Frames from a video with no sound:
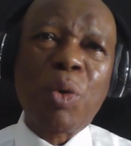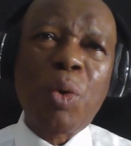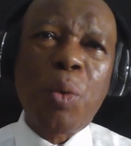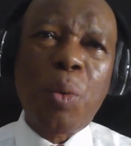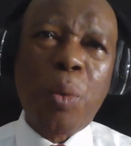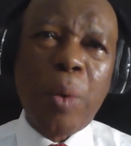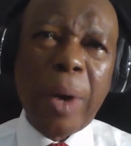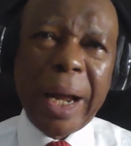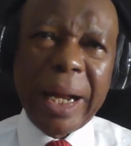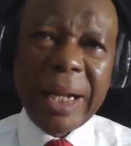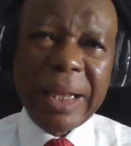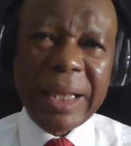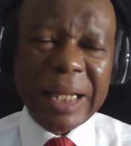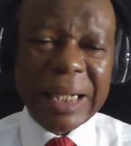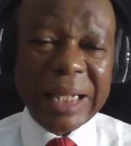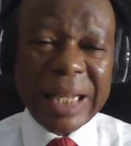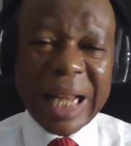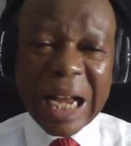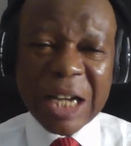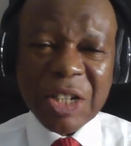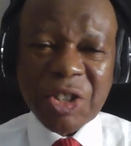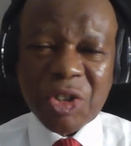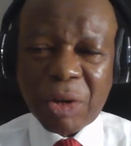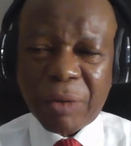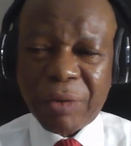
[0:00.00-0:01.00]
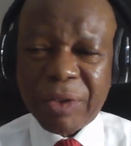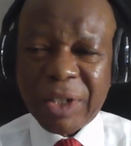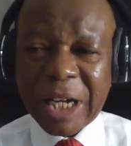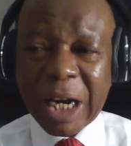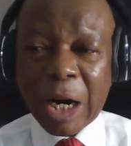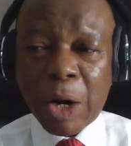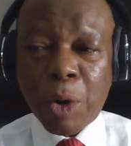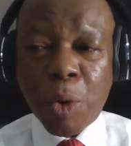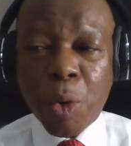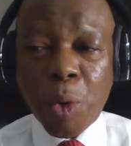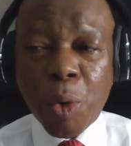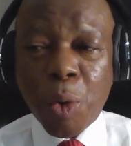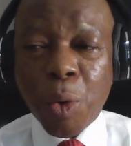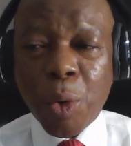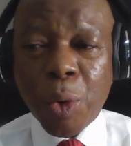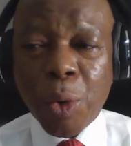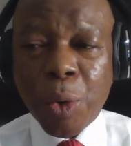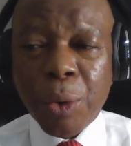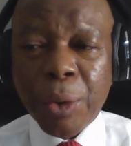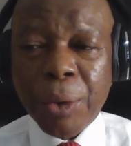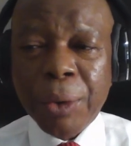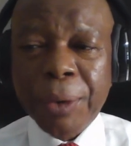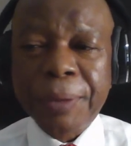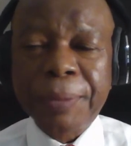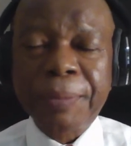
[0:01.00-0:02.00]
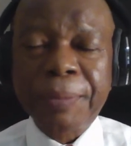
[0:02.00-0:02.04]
when the likes of Yahoo,